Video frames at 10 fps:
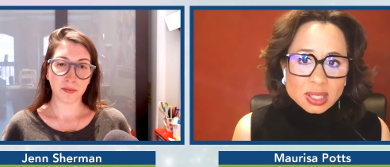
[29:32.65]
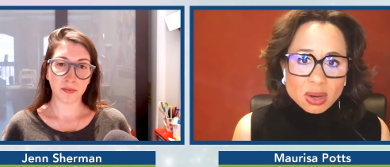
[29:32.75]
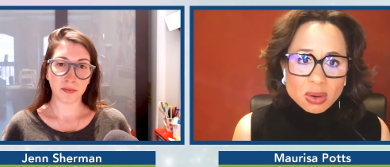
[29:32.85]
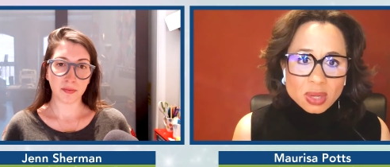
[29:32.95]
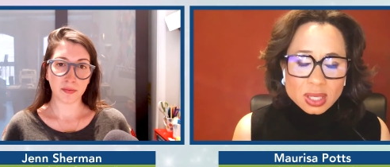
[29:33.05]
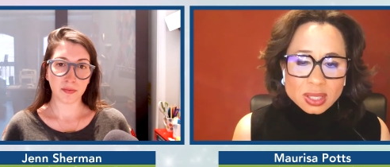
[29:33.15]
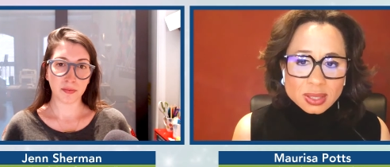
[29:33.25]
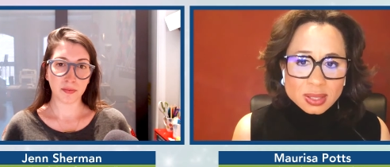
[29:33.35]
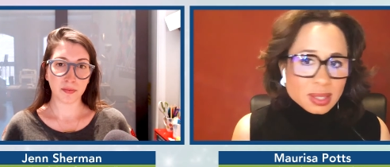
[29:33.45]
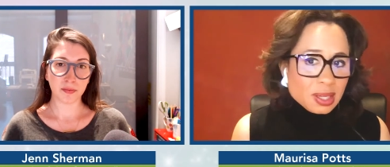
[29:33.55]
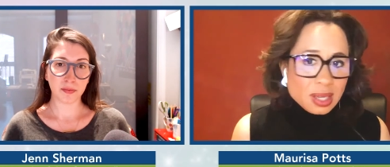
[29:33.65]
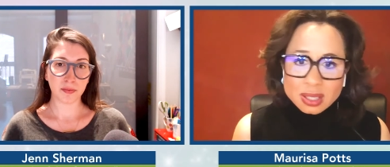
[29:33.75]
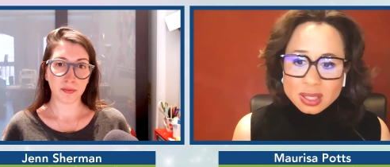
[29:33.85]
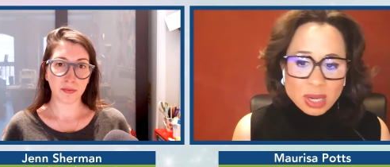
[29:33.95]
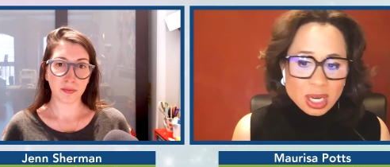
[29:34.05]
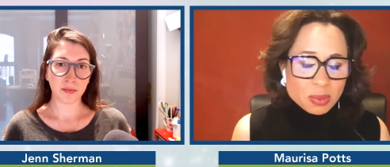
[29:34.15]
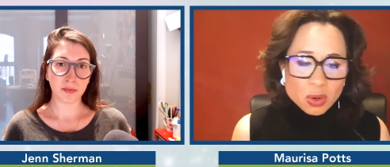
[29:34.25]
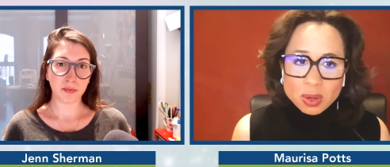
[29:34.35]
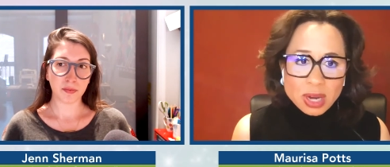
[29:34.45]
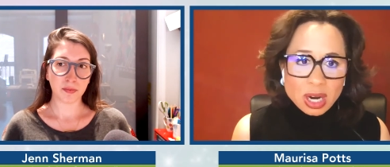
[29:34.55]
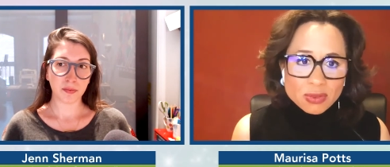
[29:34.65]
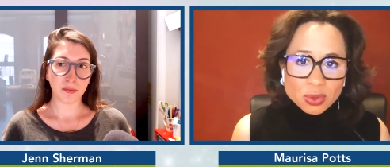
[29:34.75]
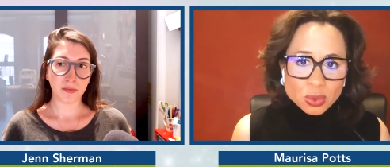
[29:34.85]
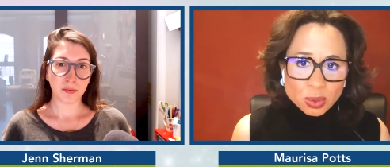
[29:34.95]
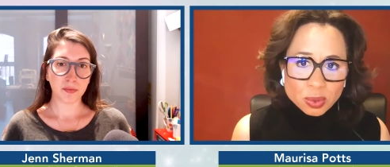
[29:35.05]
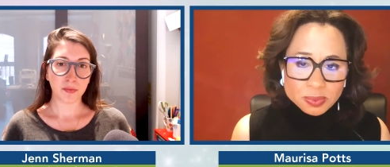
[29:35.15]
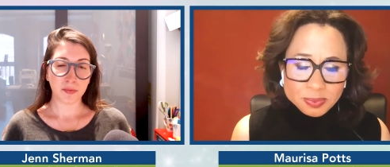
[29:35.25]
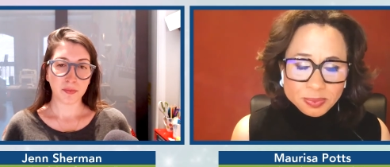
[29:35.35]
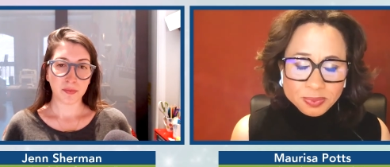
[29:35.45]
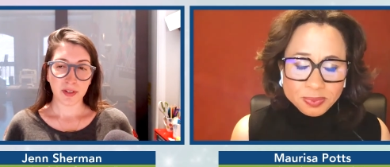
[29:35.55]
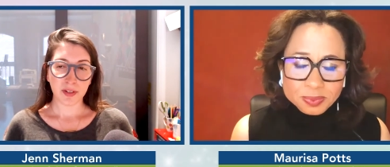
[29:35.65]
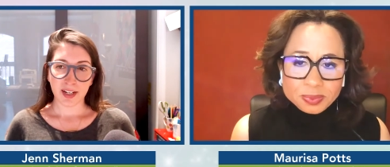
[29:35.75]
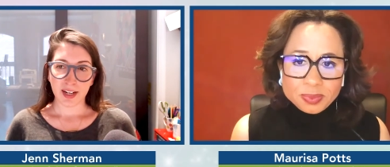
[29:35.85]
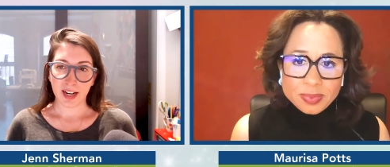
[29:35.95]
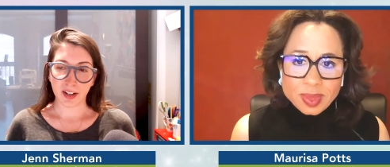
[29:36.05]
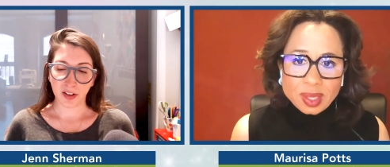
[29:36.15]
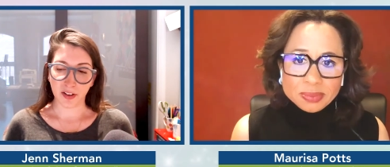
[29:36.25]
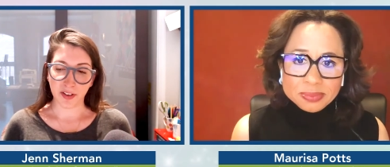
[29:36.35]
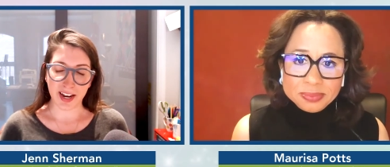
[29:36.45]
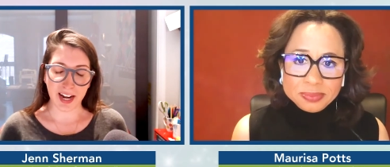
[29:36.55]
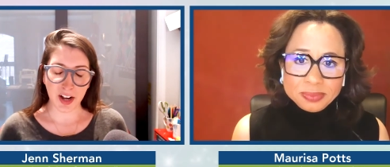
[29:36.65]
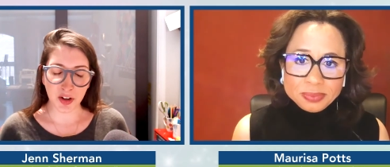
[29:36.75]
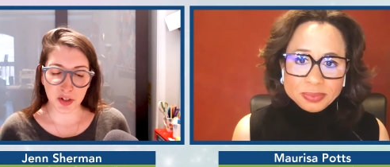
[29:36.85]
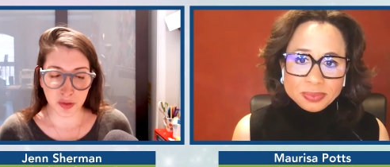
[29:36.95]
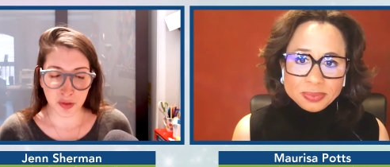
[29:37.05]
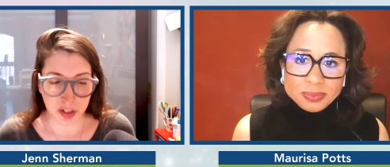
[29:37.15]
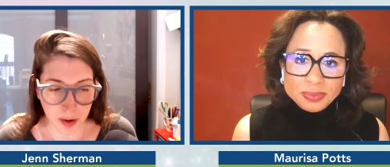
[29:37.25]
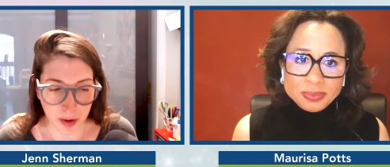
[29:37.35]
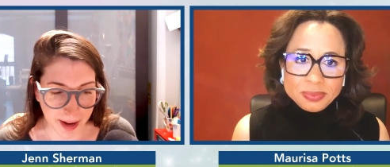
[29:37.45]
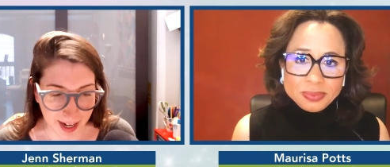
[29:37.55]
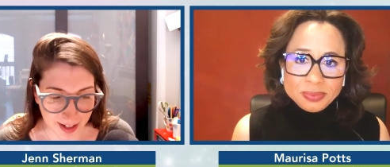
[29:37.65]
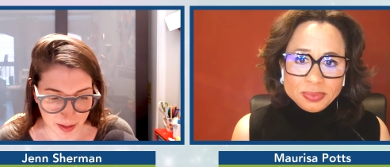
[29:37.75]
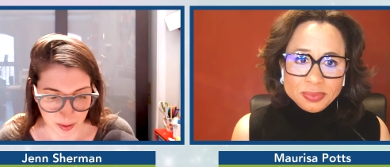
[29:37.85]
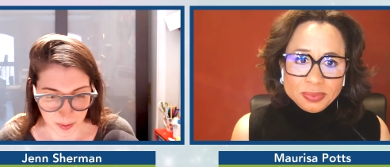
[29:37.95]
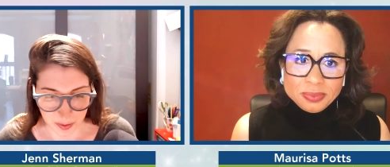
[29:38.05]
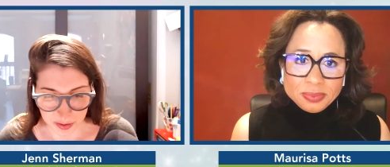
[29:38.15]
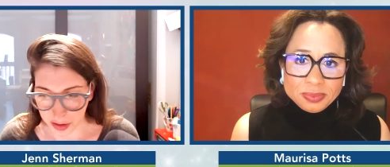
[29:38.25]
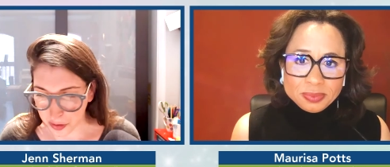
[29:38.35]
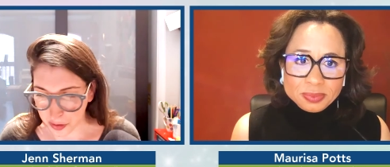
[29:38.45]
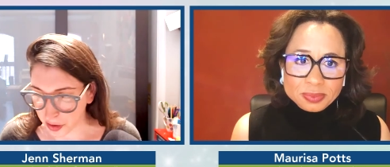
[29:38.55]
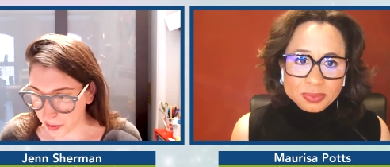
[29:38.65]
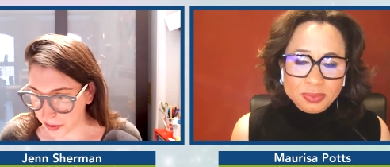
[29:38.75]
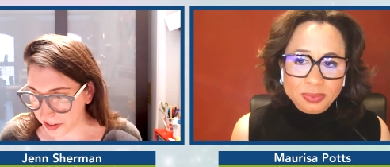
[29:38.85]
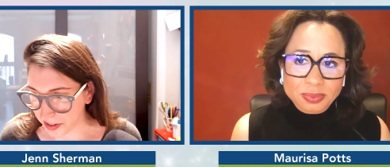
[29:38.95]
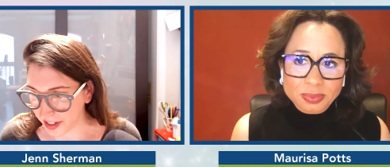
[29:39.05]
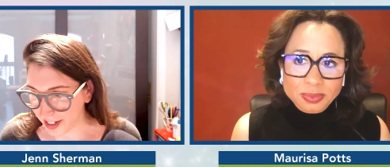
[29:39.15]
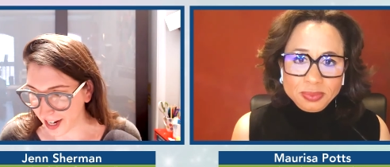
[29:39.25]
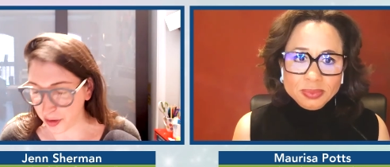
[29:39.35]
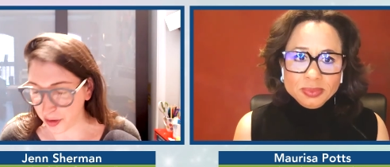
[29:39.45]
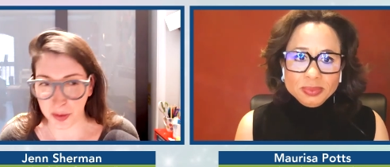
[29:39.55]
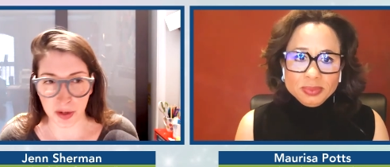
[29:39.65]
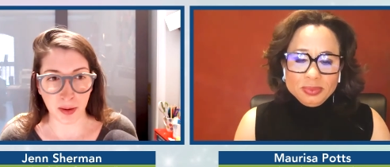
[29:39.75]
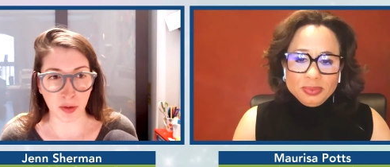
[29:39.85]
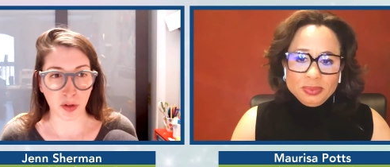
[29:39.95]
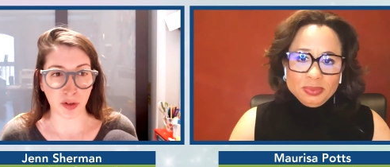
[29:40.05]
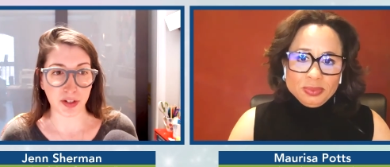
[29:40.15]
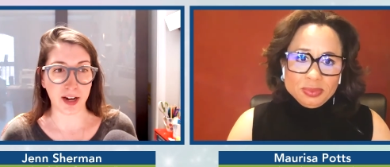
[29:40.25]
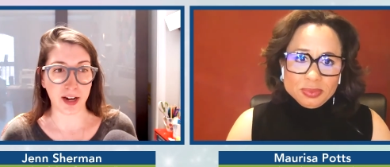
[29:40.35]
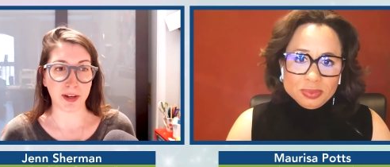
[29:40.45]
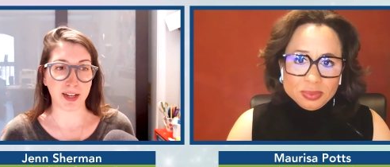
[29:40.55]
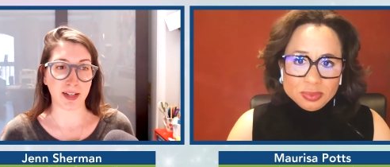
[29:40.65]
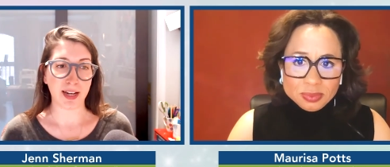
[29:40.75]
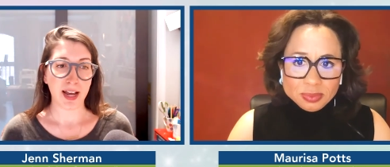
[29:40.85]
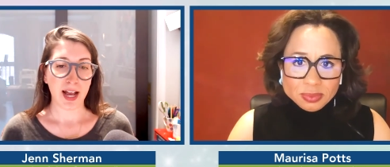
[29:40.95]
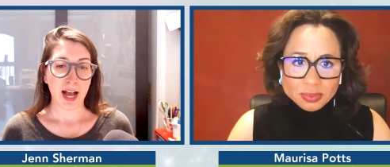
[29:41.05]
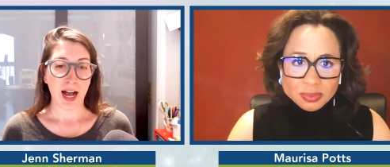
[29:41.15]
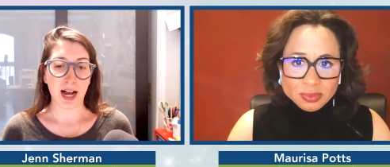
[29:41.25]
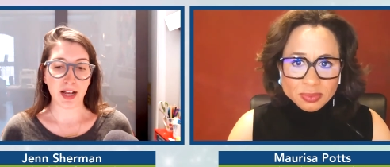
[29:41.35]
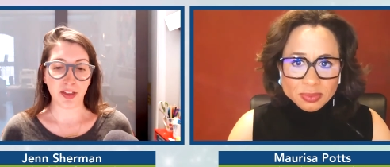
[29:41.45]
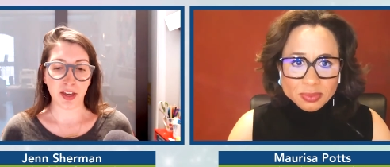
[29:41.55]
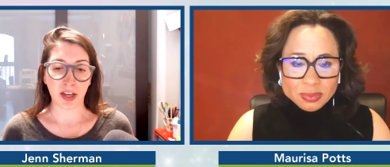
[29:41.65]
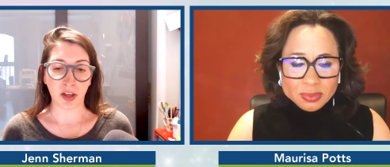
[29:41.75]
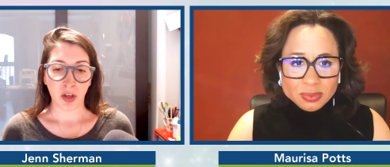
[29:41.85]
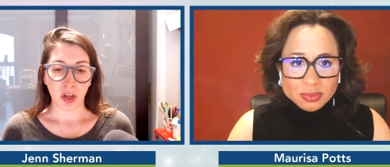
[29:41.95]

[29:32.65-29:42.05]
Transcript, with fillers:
Speaker 1: So it's, it's my number one powerful tool.
Speaker 2: I love that. And I also, just going back to, you know, your, how you communicate with your son, because I think